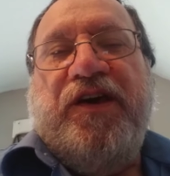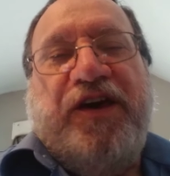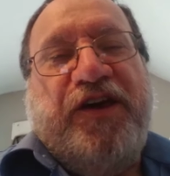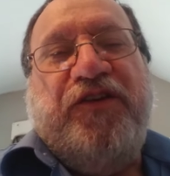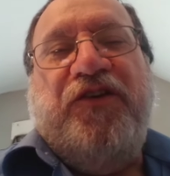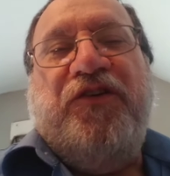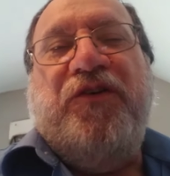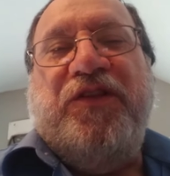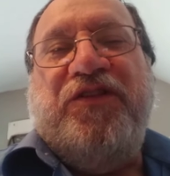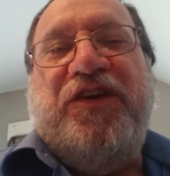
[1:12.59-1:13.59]
And you
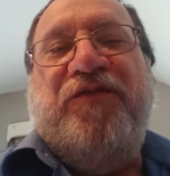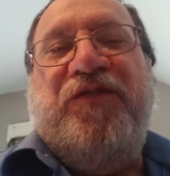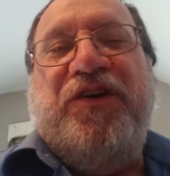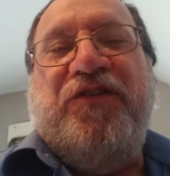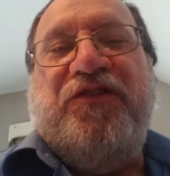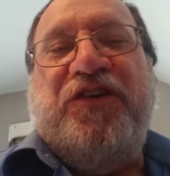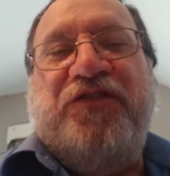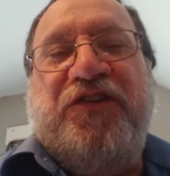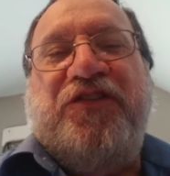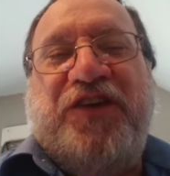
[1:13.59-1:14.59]
know what the email
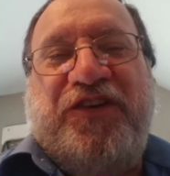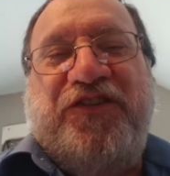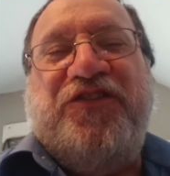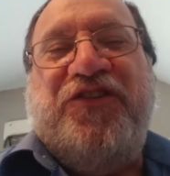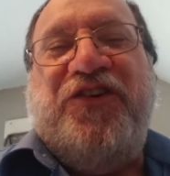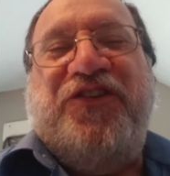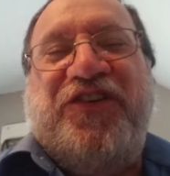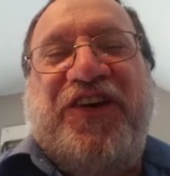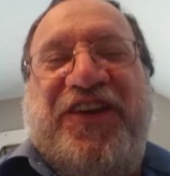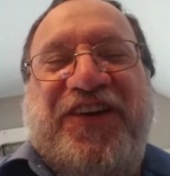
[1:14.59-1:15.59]
address is, I just told
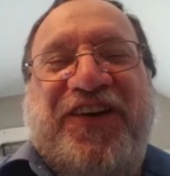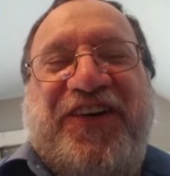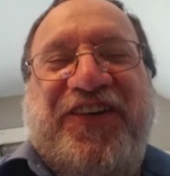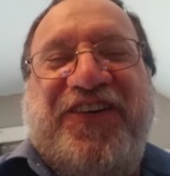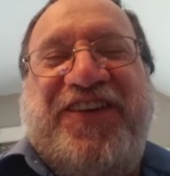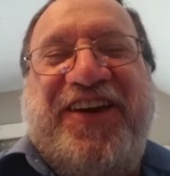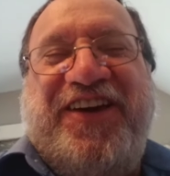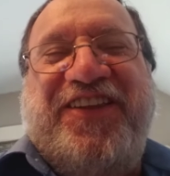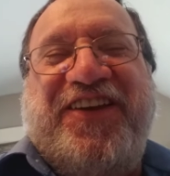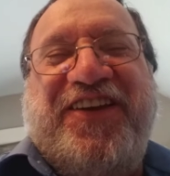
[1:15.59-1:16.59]
you.
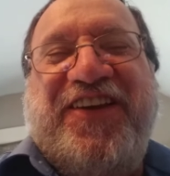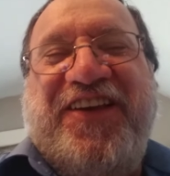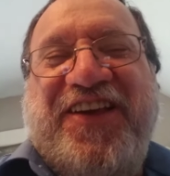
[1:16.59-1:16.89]
Okay then.